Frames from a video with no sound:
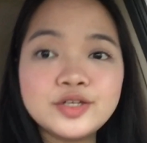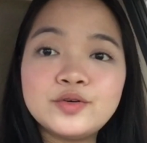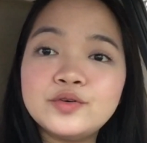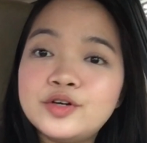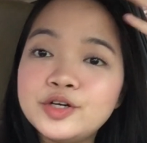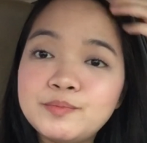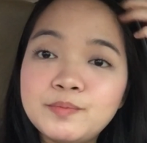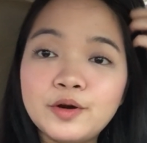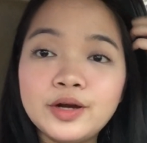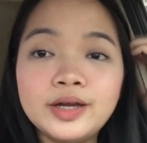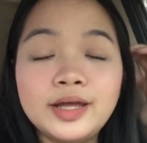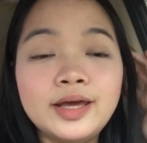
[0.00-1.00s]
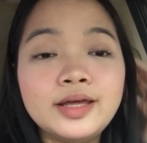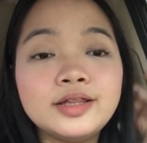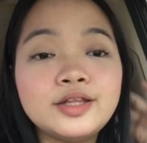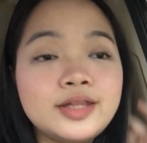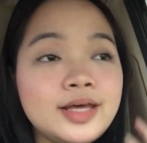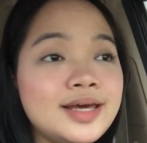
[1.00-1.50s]
so good
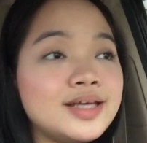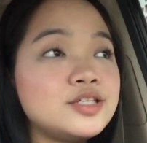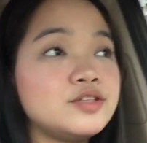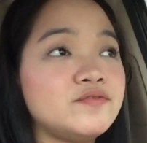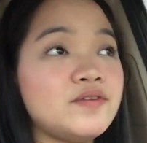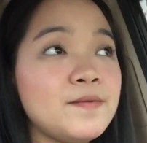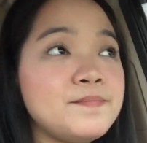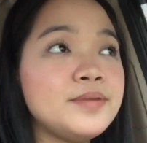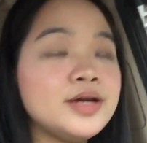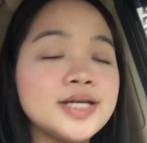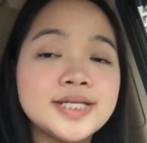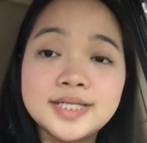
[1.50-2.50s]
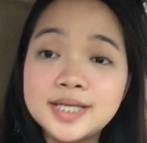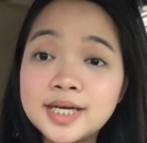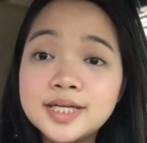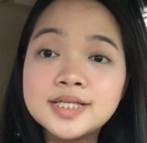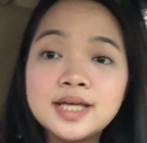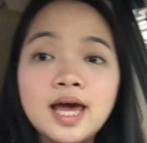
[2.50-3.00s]
morning. Today is November
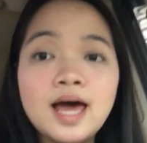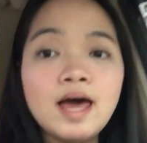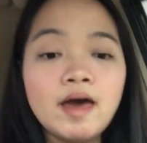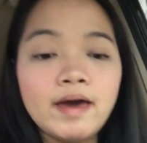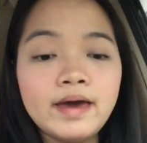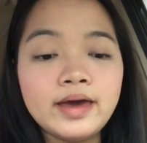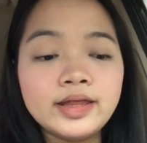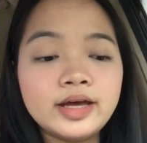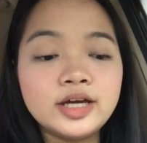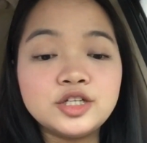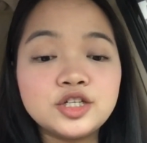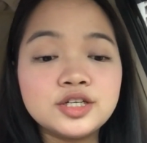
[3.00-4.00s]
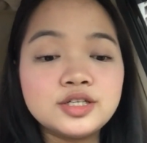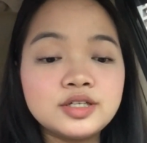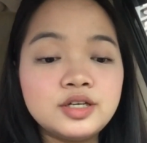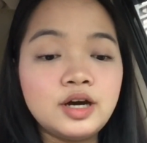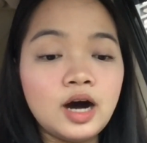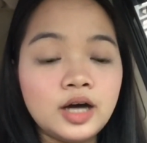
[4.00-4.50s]
6th and I
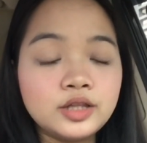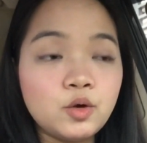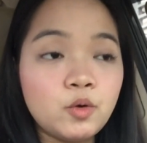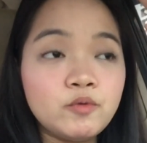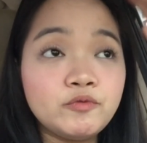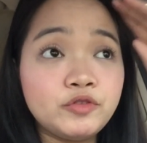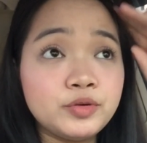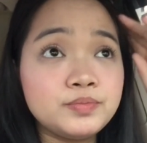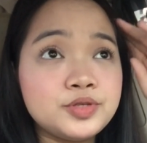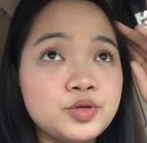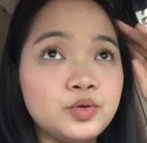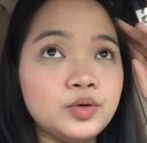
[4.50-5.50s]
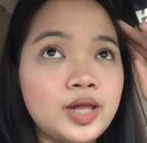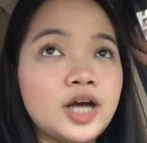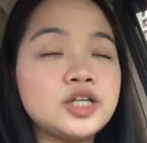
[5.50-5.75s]
just got home from school.